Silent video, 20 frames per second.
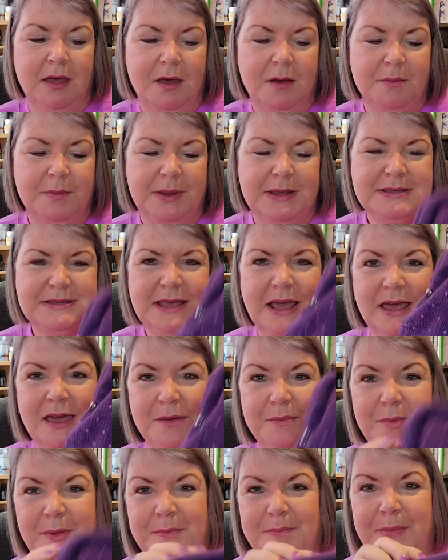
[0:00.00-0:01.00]
But it's getting
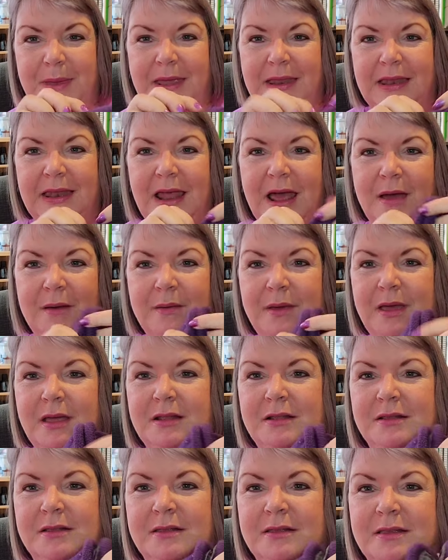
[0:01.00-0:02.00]
a bit big now. It
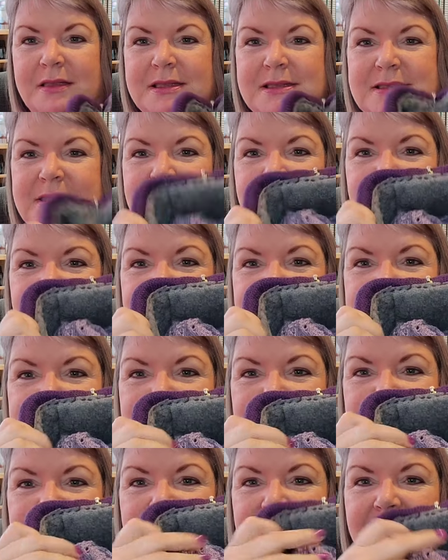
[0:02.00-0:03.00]
still does
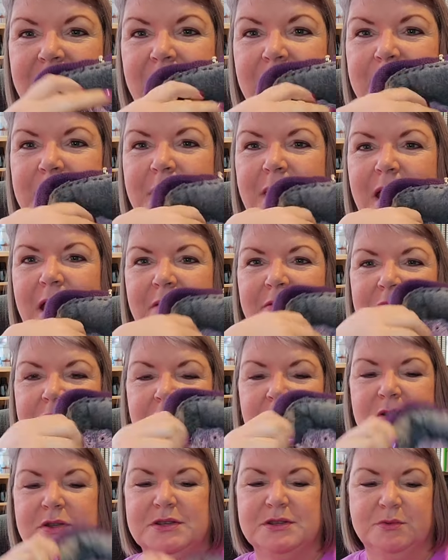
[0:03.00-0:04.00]
fit in there, but I have to
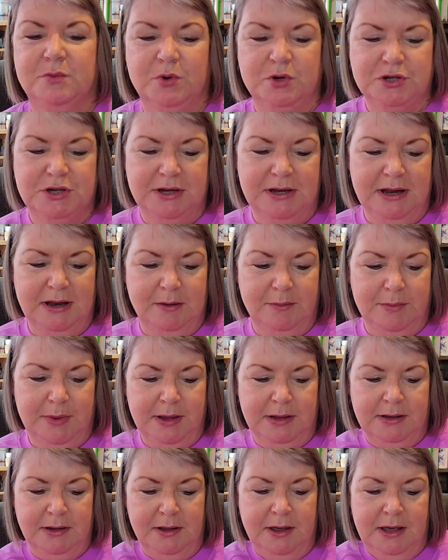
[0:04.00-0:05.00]
kind of squash it in a
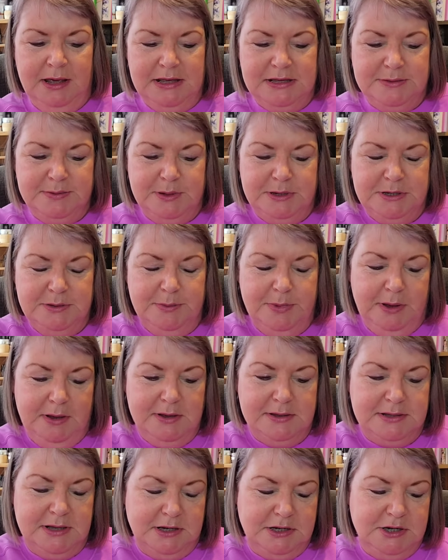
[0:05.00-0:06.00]
bit, especially
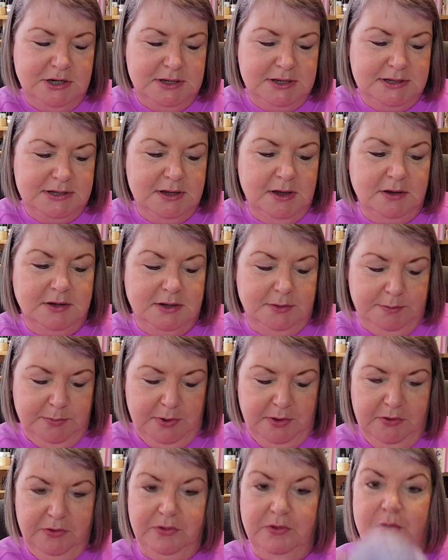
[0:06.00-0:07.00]
because I just started
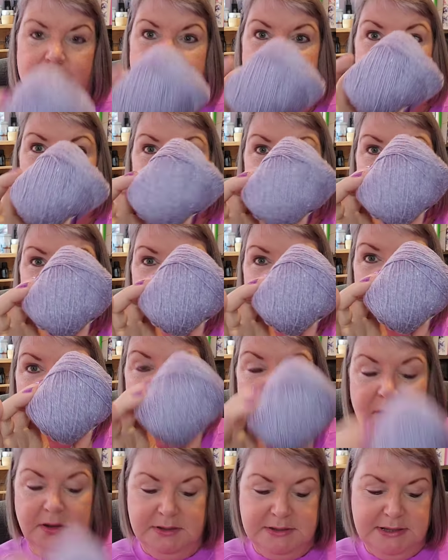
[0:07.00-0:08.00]
my third ball of
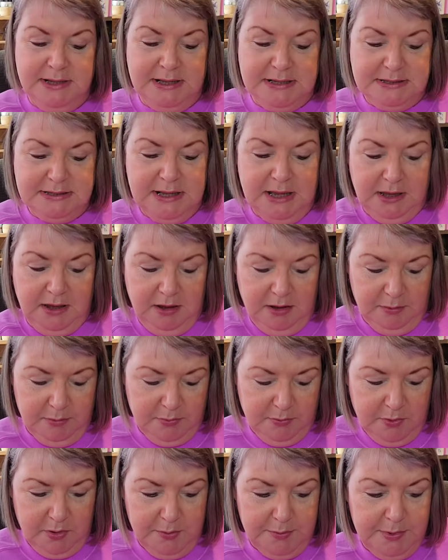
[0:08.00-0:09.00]
yarn, so that's taking up
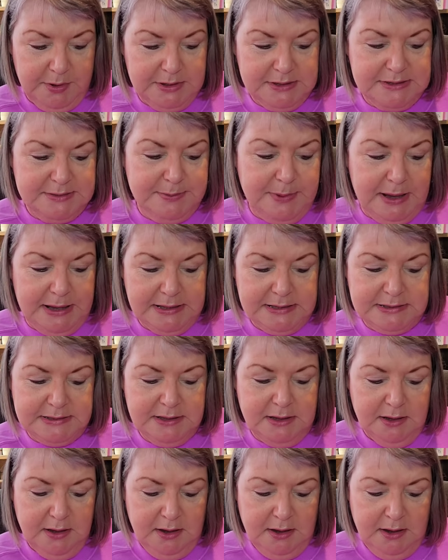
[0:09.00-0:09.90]
quite a bit of space.